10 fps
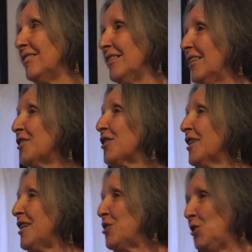
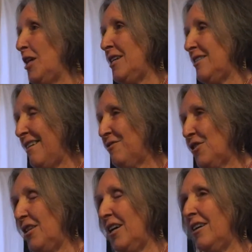literally 2 days
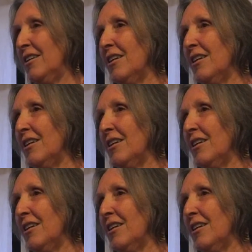after that,